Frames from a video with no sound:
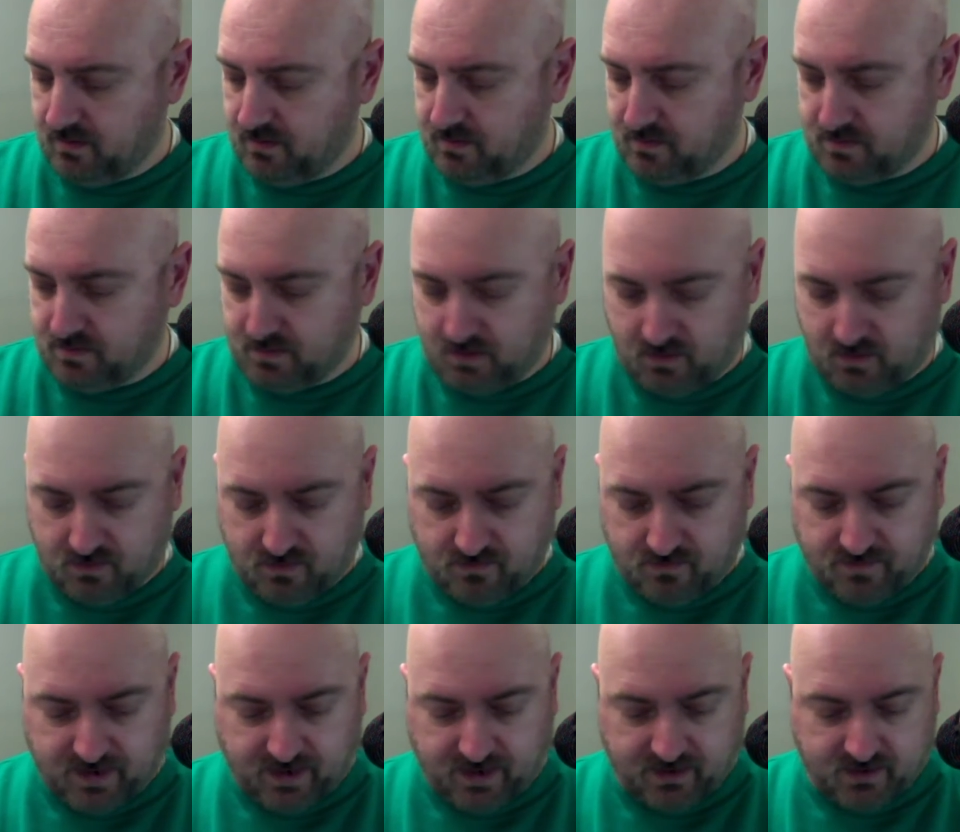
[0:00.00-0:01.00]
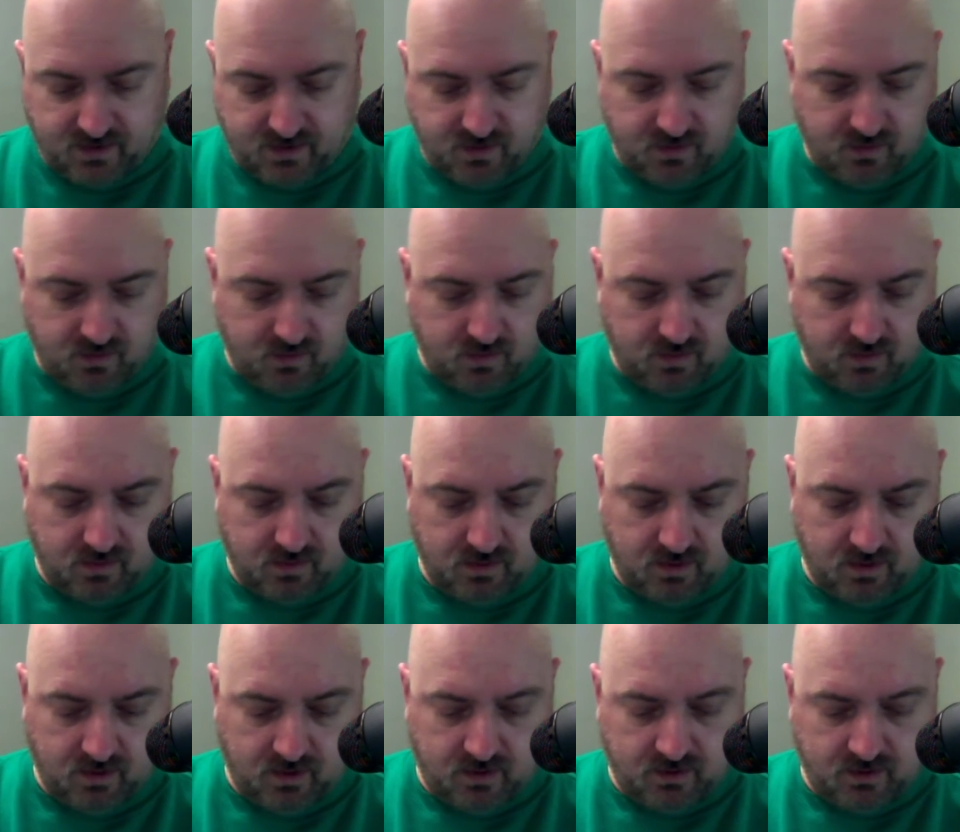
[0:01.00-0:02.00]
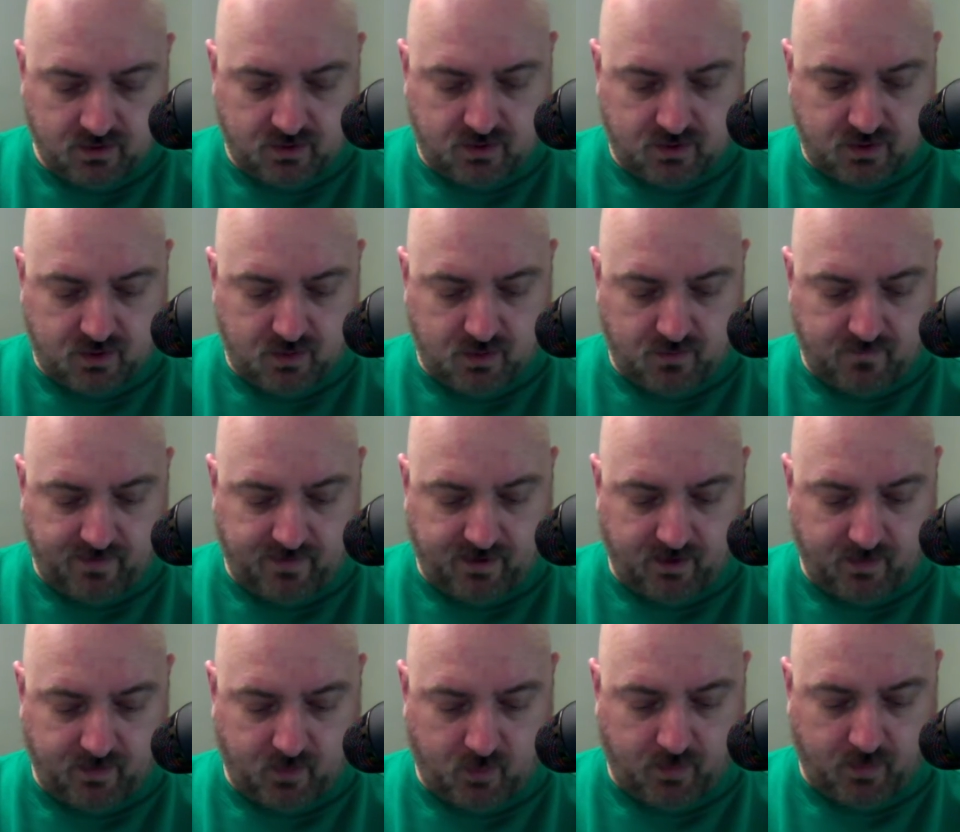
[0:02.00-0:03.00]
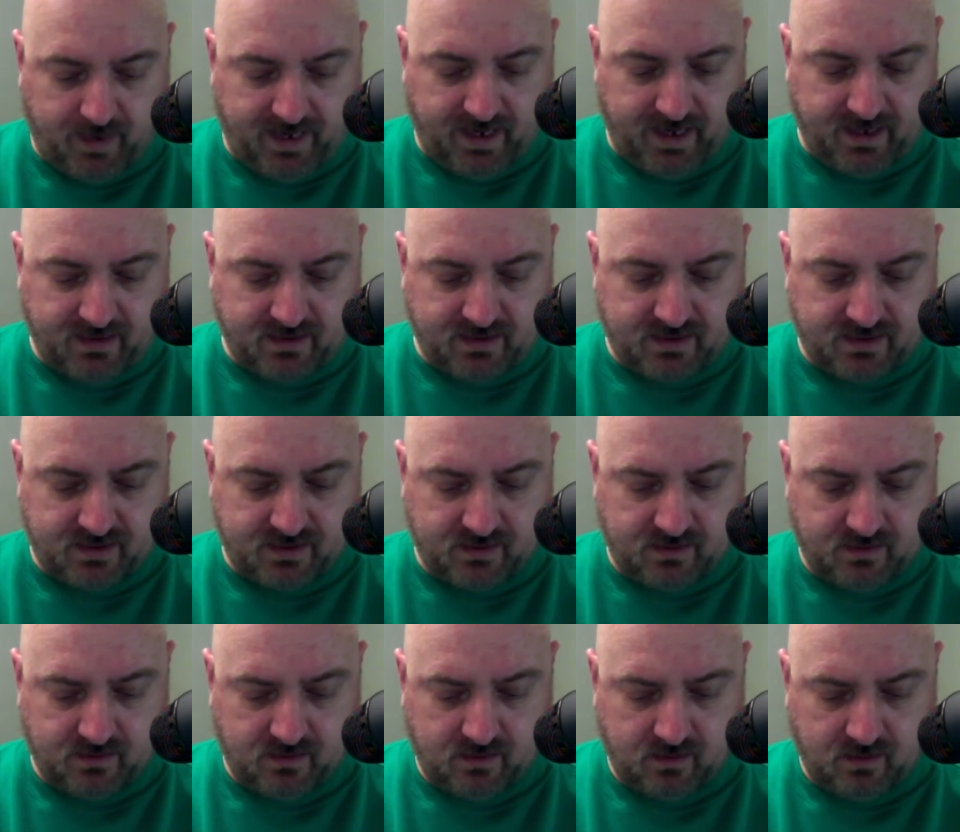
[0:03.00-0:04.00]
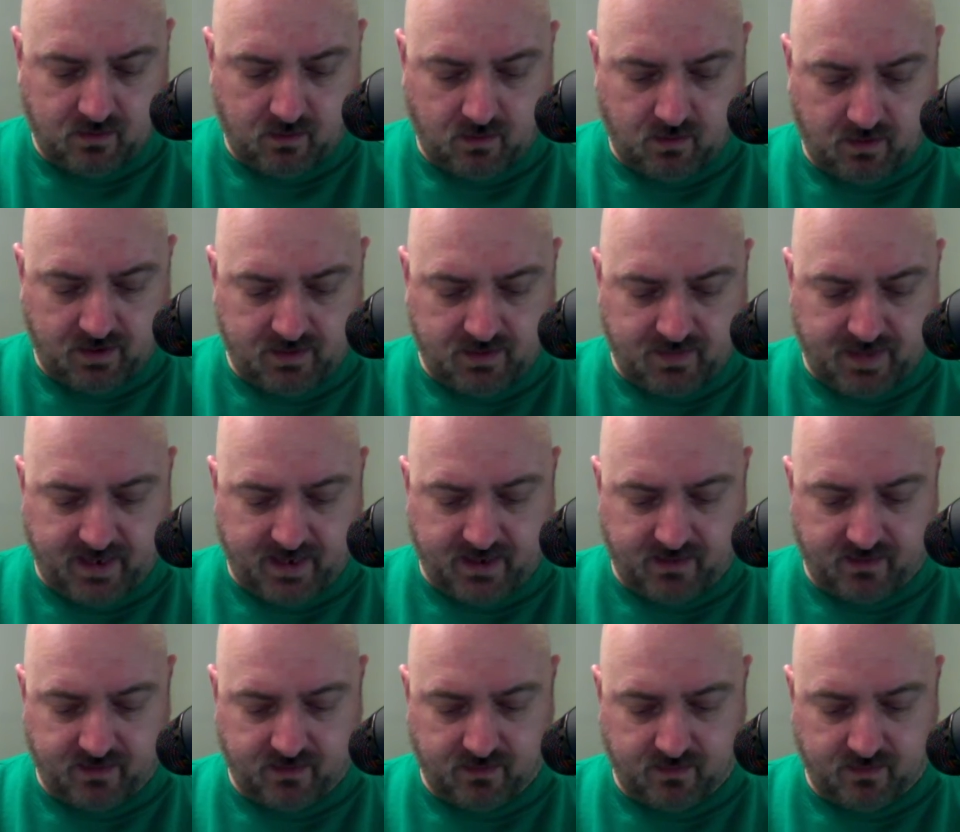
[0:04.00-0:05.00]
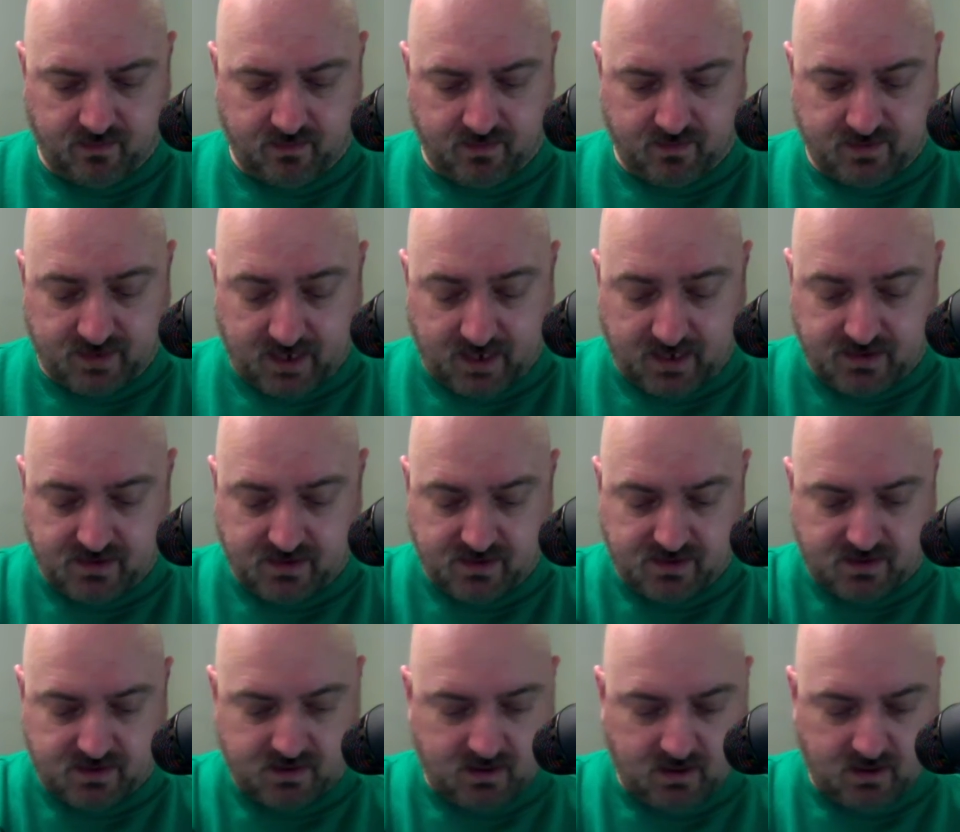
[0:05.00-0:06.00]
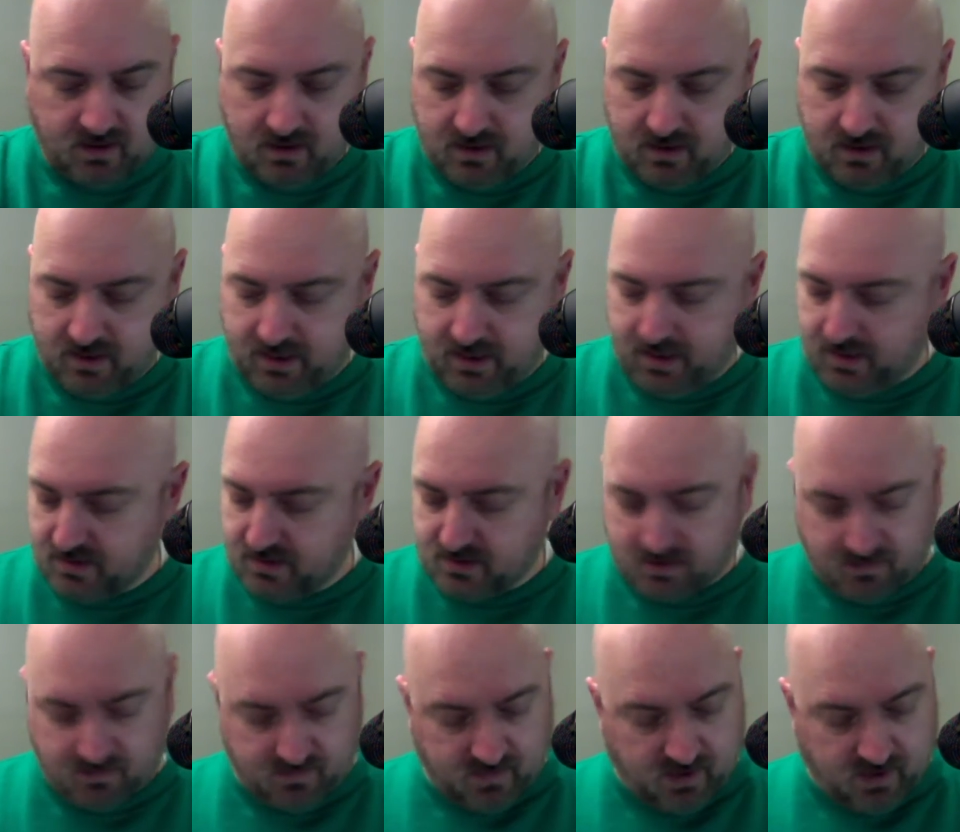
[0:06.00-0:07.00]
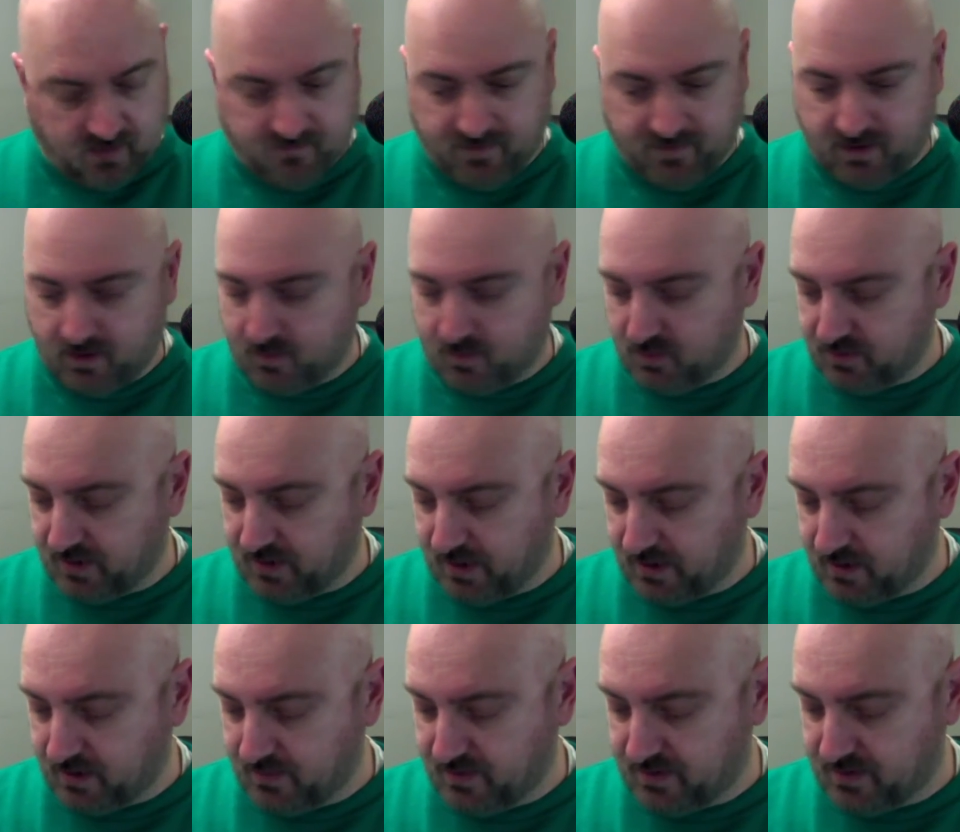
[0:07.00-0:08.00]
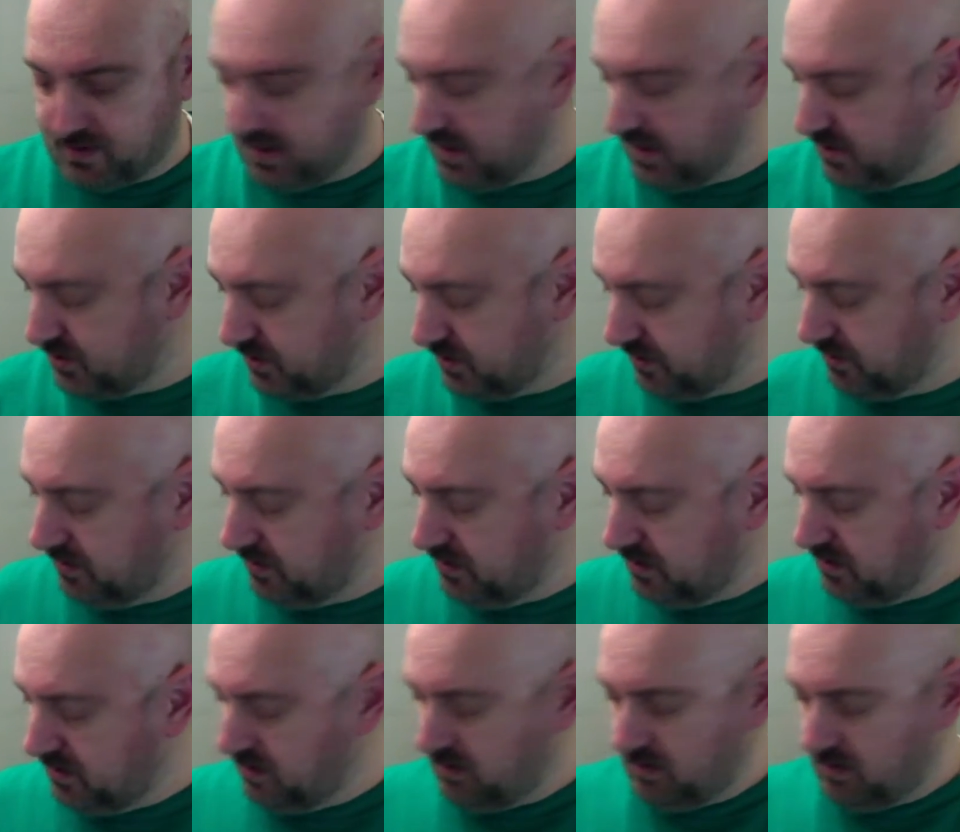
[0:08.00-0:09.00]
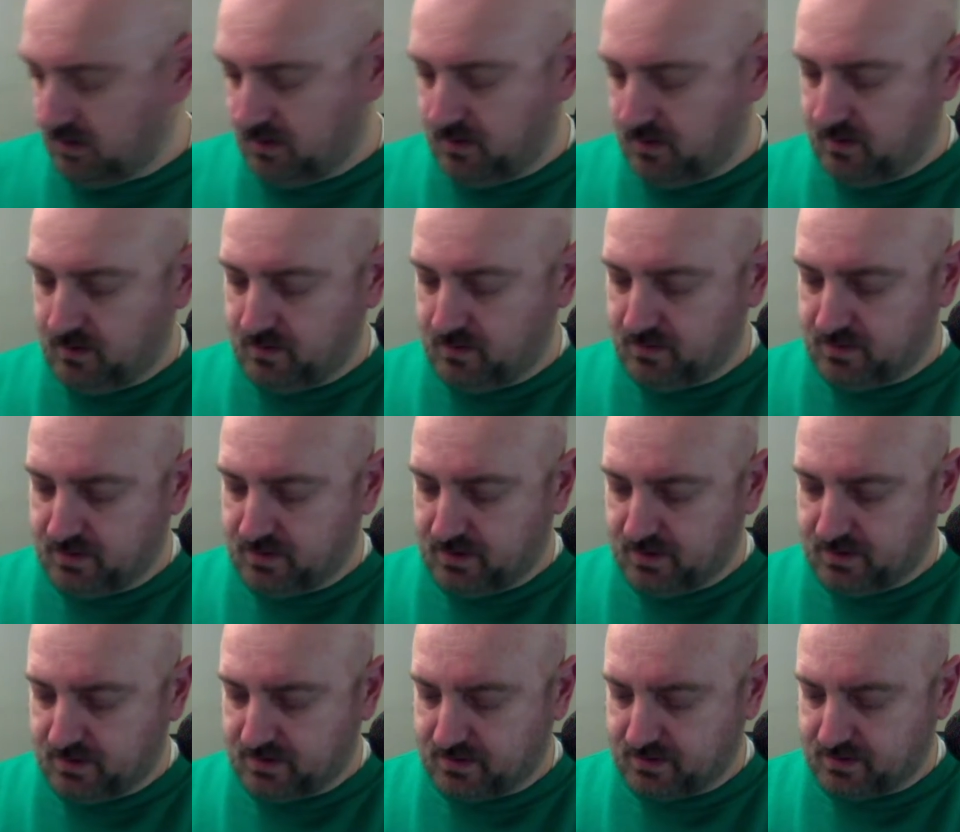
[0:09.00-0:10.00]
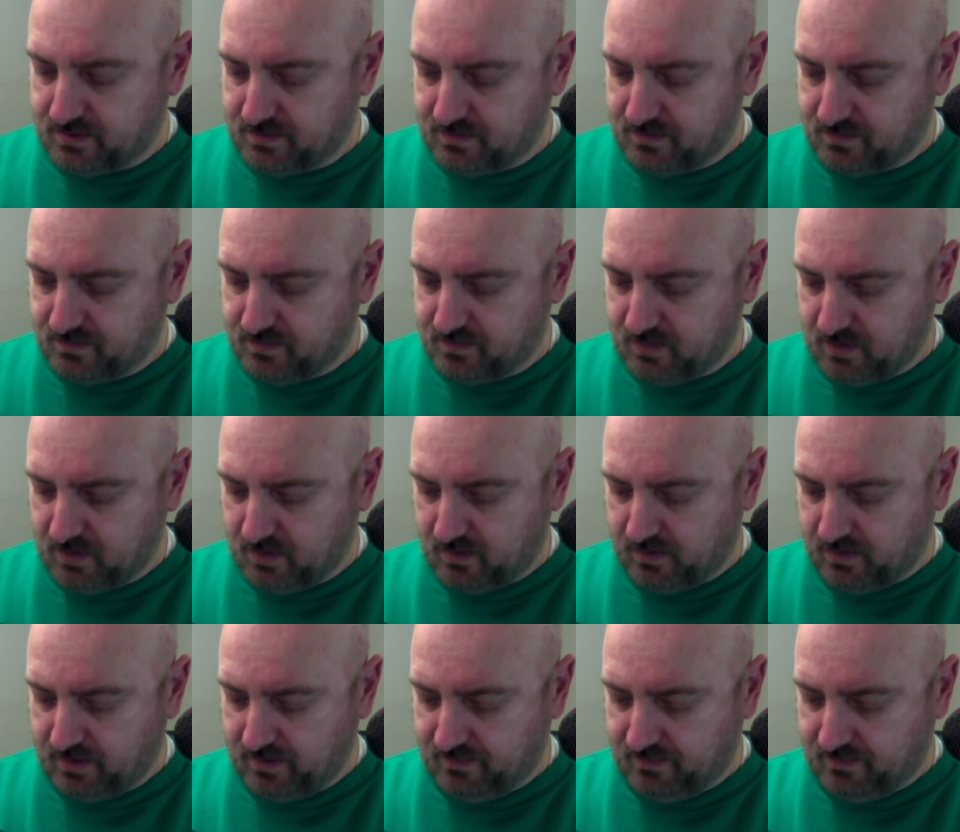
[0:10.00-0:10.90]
So you've got two available bands, or at least band sizes, and some available documentation. And there's this. All right.